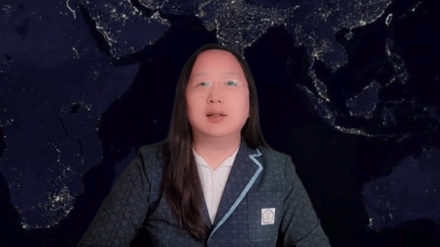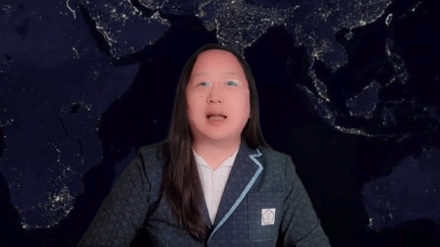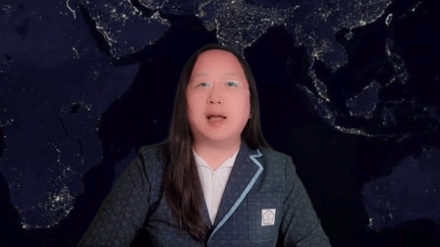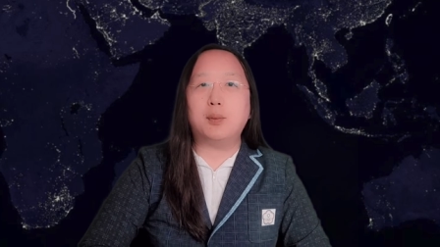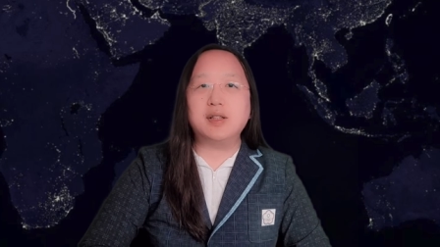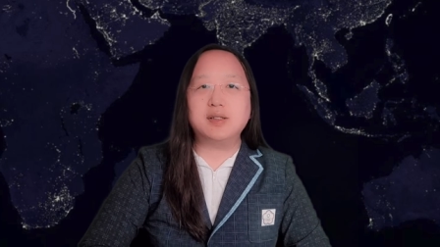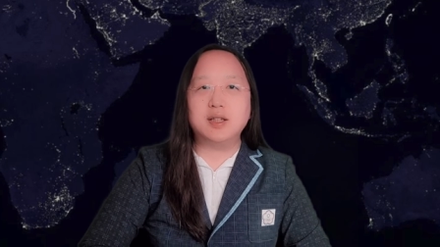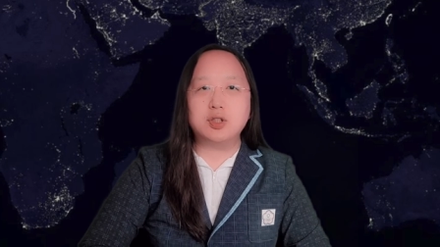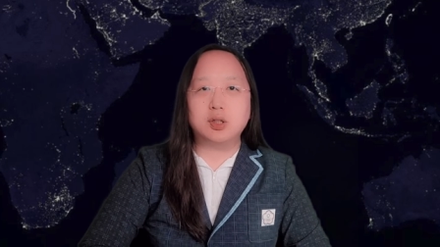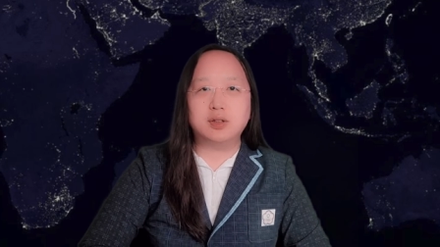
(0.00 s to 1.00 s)
Taiwan's
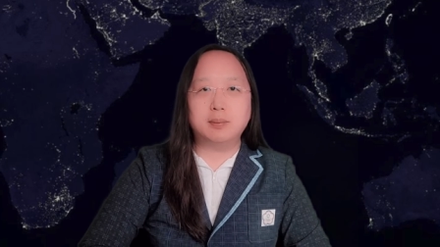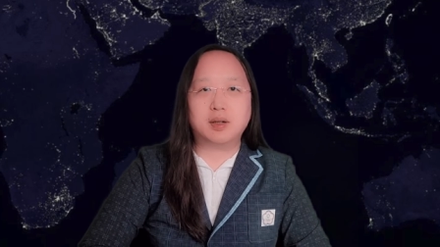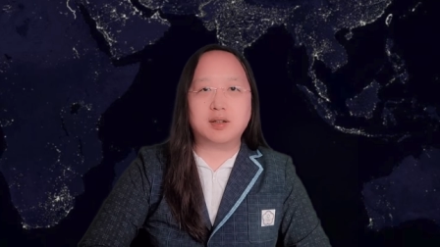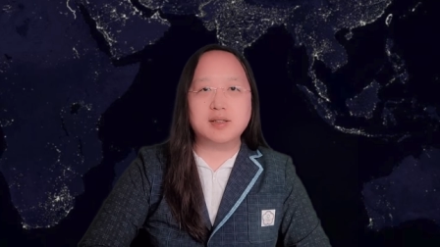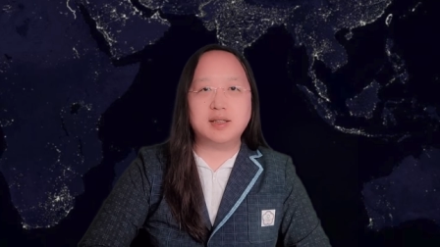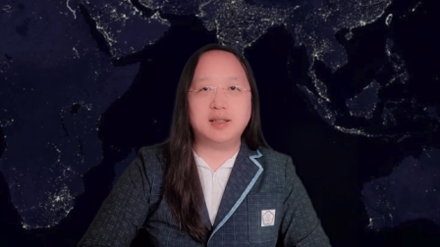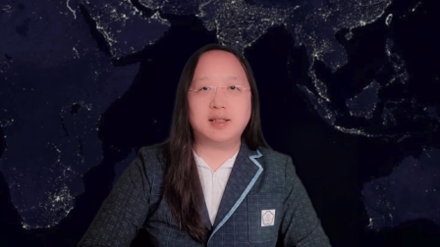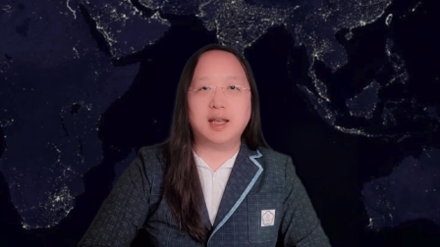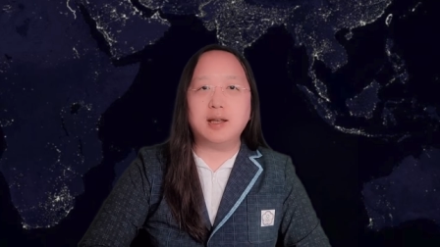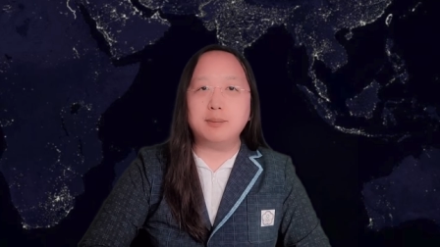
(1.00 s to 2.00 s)
digital democracy
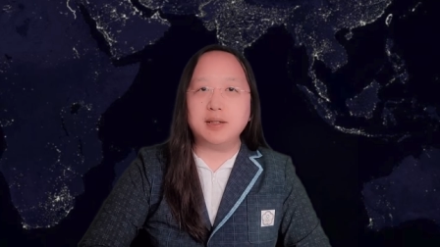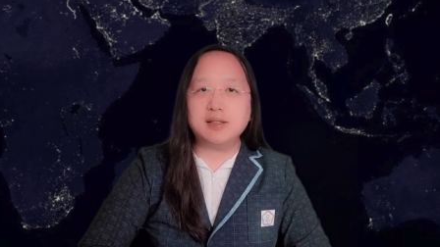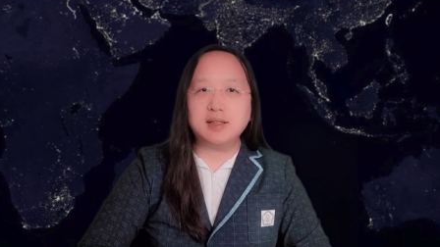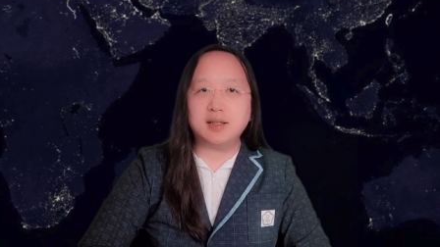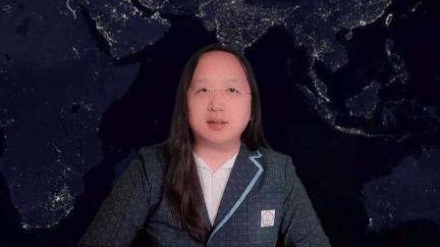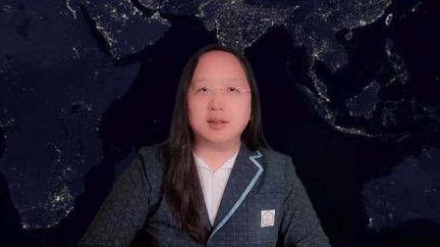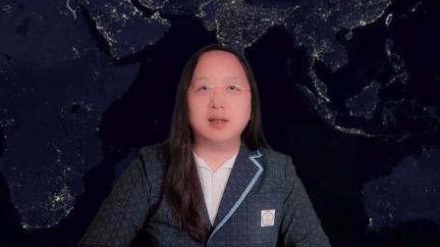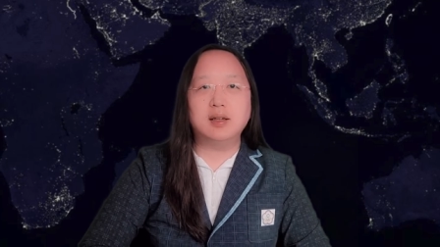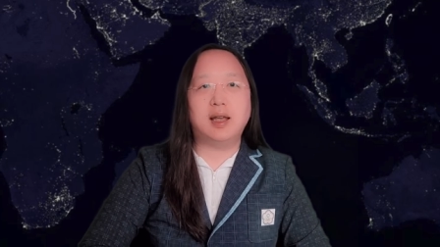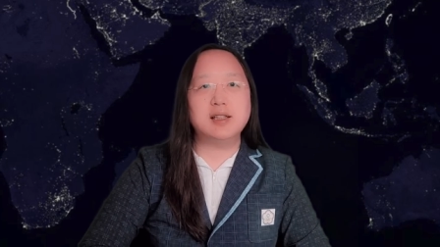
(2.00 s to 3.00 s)
can be seen
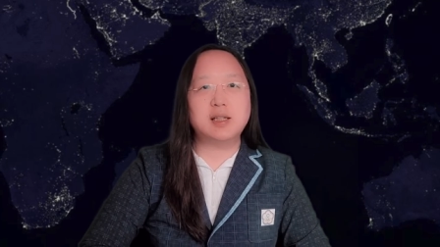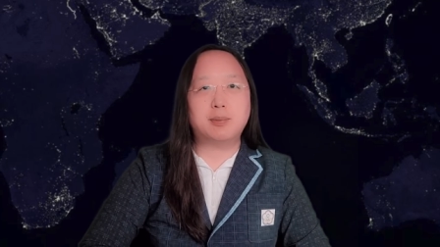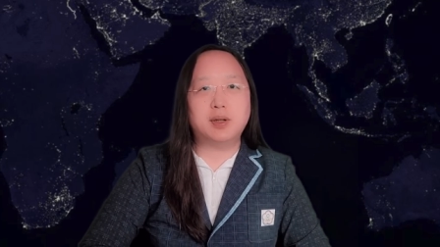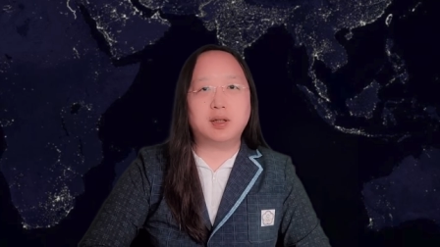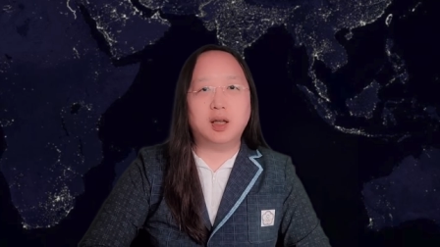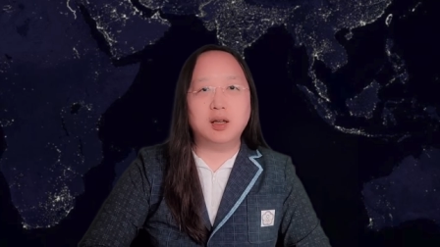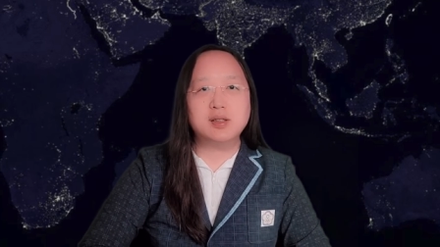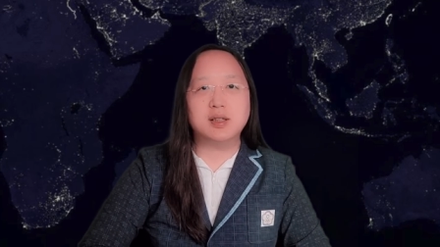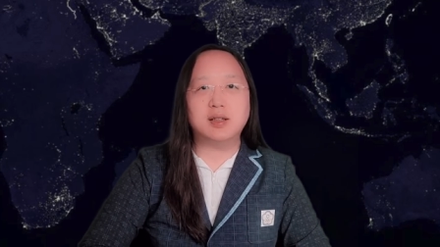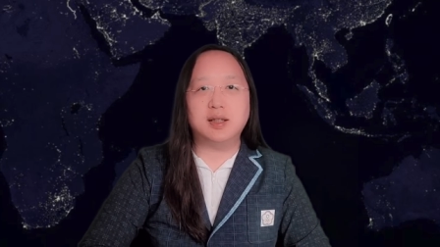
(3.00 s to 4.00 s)
as a
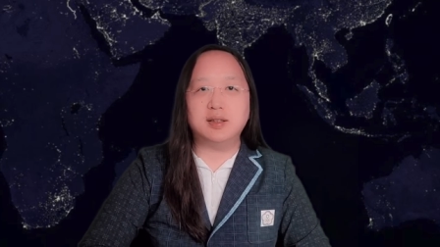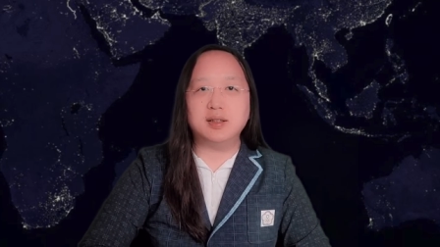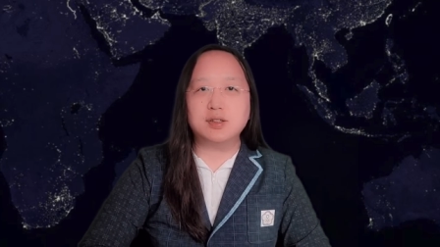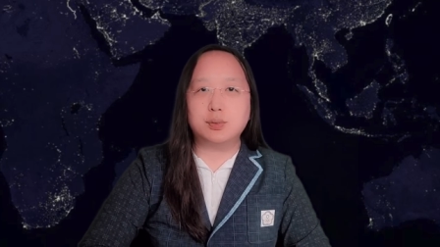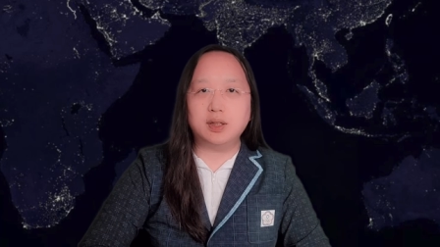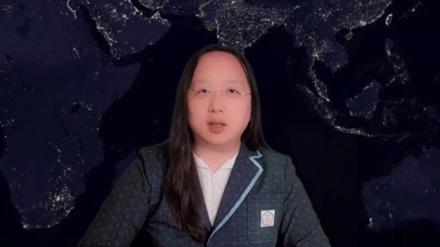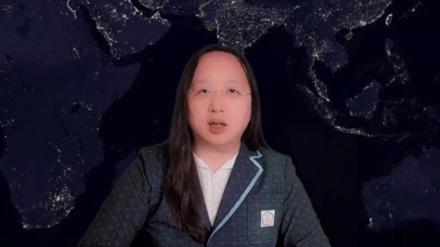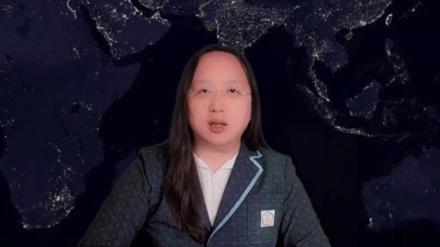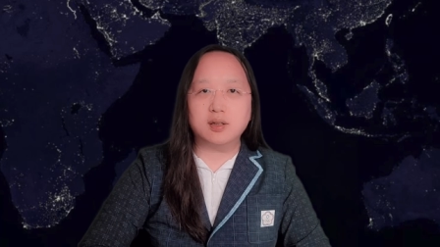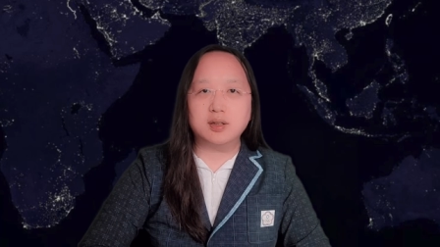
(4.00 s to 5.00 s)
precursor in this
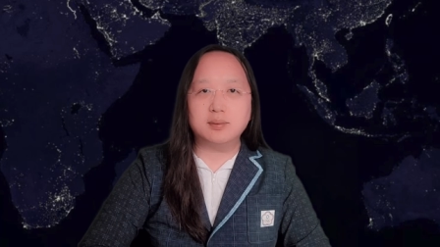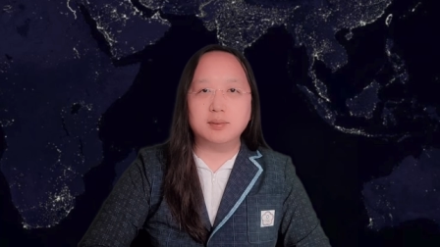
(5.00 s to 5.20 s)
regard.